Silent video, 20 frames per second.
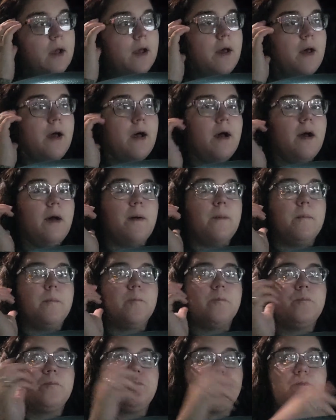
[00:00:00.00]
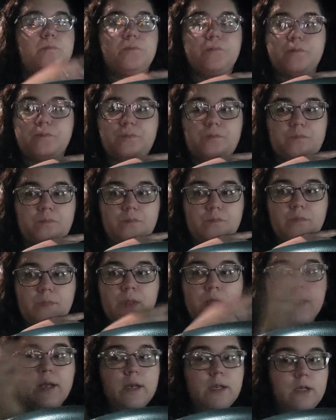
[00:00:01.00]

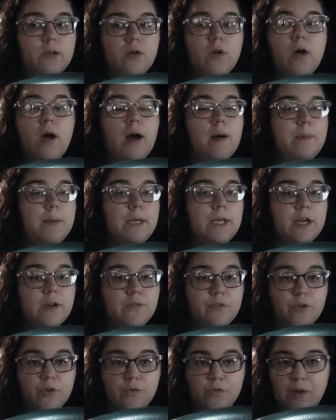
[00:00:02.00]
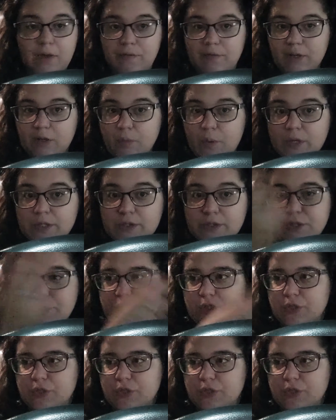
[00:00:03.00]
And I'll be here for you if you have any questions.